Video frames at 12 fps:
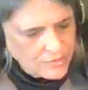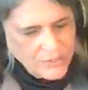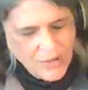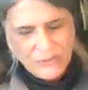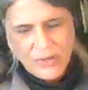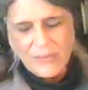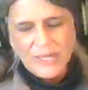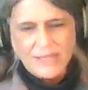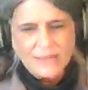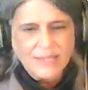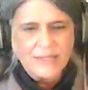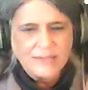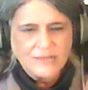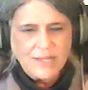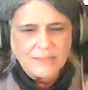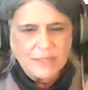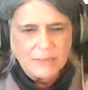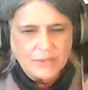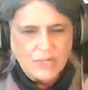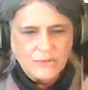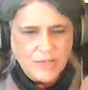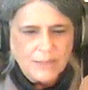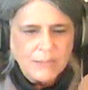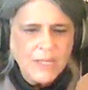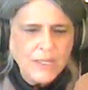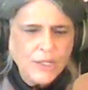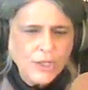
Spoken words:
You don't know anything until something blows up.